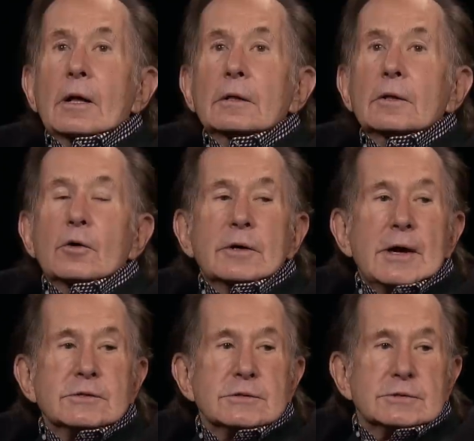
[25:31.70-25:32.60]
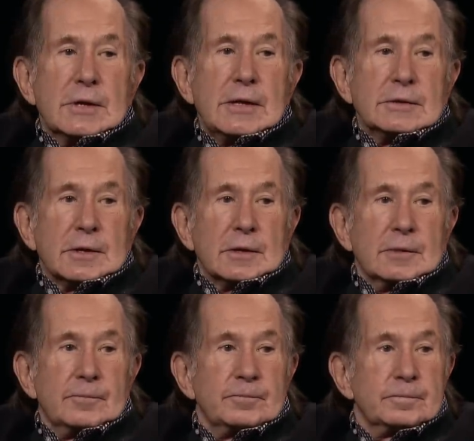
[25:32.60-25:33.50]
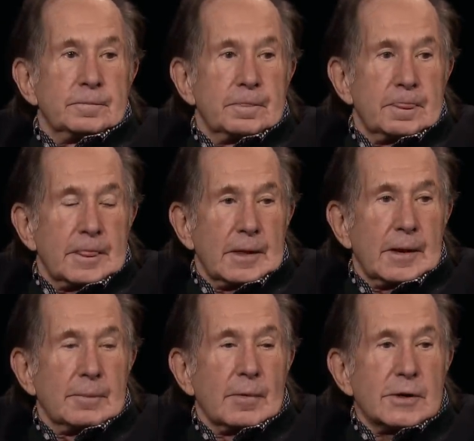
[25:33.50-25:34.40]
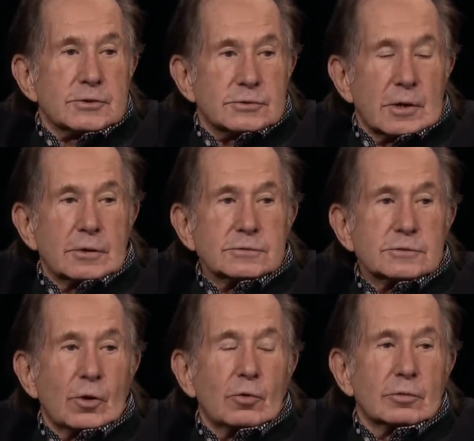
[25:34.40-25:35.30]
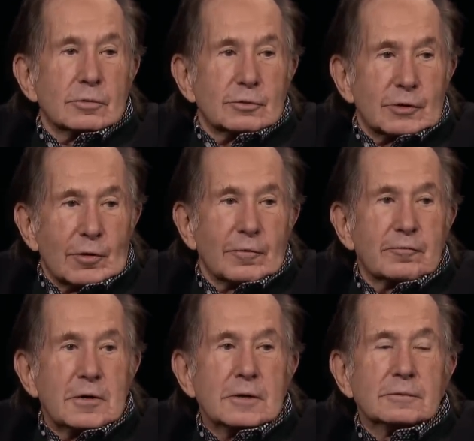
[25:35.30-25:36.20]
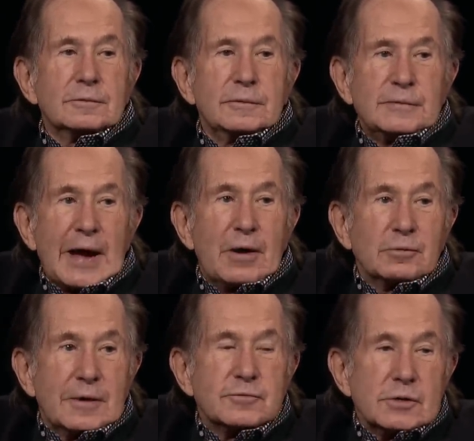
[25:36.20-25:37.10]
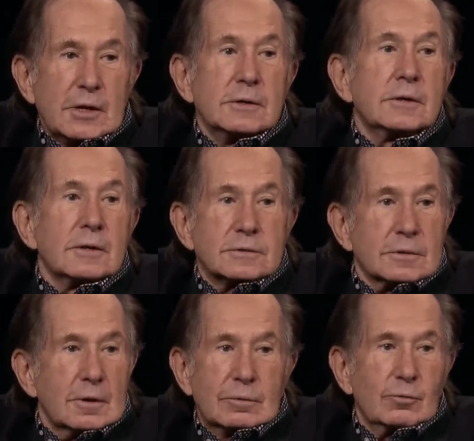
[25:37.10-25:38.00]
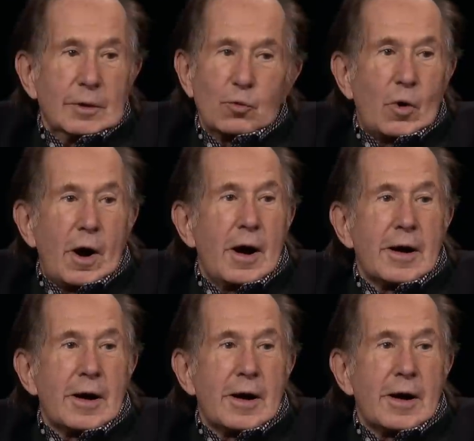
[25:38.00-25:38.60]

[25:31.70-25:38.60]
locations in India. And my son's old girlfriend now lives in India, so we're wide.